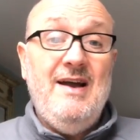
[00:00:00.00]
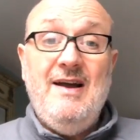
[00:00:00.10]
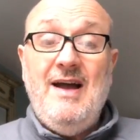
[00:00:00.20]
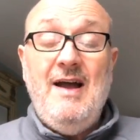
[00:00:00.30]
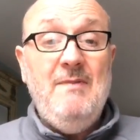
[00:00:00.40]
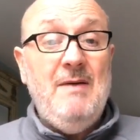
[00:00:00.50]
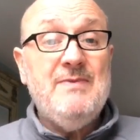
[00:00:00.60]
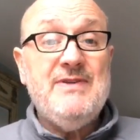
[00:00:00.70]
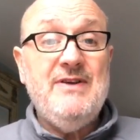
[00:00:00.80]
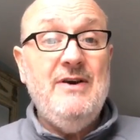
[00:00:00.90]
I'm
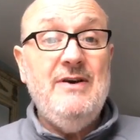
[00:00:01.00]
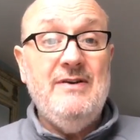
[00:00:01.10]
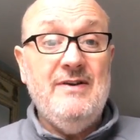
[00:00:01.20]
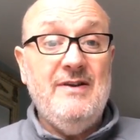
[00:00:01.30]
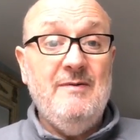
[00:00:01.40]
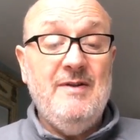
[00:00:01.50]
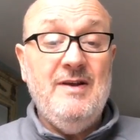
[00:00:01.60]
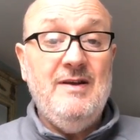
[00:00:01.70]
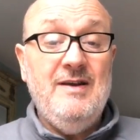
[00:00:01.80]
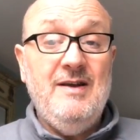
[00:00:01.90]
certain
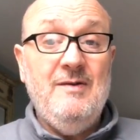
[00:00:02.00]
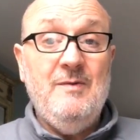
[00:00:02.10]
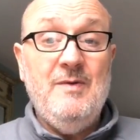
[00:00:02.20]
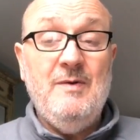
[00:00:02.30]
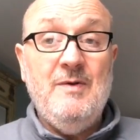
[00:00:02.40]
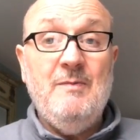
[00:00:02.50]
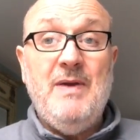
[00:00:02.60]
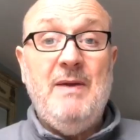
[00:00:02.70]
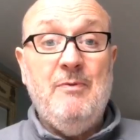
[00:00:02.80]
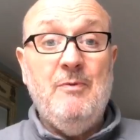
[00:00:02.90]
that
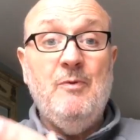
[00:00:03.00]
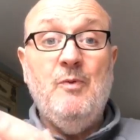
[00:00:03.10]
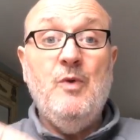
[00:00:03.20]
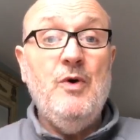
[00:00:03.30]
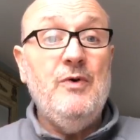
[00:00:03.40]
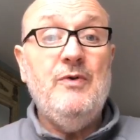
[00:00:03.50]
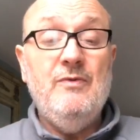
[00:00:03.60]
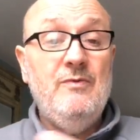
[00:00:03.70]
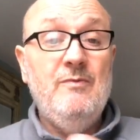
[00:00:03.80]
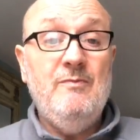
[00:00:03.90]
people would
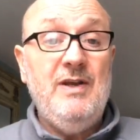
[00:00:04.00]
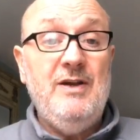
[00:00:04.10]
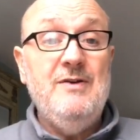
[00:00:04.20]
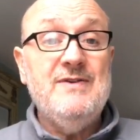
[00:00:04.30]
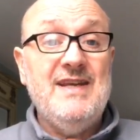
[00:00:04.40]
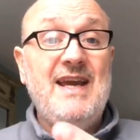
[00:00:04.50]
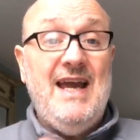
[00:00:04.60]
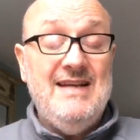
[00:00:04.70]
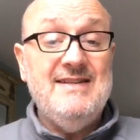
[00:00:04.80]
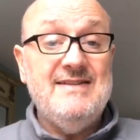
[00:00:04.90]
be using it
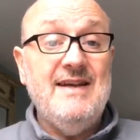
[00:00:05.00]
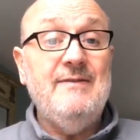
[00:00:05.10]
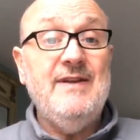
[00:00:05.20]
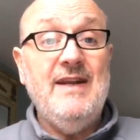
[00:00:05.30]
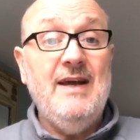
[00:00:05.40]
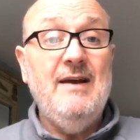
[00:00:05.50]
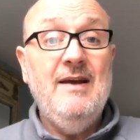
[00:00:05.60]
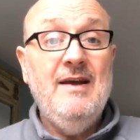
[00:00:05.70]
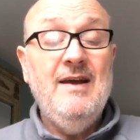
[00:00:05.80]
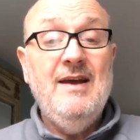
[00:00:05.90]
as a safety net
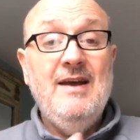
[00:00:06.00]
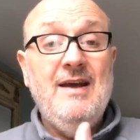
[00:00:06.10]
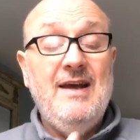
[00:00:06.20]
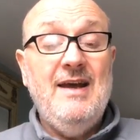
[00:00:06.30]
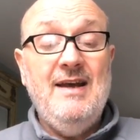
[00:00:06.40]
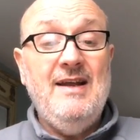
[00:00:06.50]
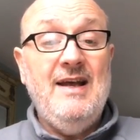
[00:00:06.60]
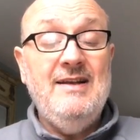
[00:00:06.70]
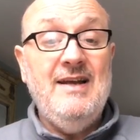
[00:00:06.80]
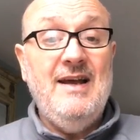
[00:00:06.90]

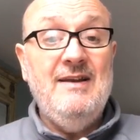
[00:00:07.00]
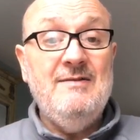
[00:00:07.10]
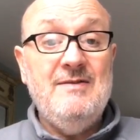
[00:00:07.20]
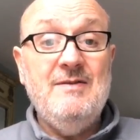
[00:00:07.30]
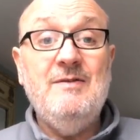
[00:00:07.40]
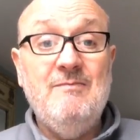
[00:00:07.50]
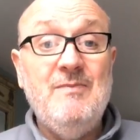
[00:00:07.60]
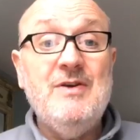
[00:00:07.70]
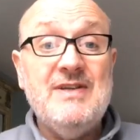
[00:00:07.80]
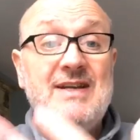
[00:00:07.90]
and
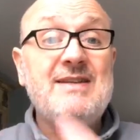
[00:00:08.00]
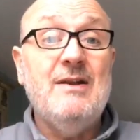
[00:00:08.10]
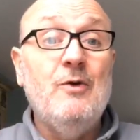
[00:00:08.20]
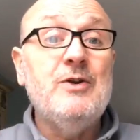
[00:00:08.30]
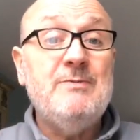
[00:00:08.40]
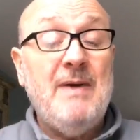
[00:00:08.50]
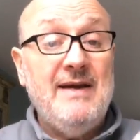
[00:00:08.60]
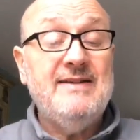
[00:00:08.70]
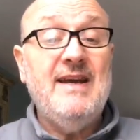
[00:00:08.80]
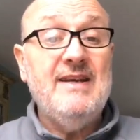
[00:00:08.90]
using it as a launch
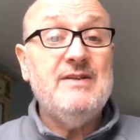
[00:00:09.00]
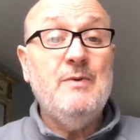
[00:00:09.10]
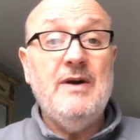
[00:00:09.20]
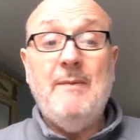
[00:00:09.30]
pad to get into work.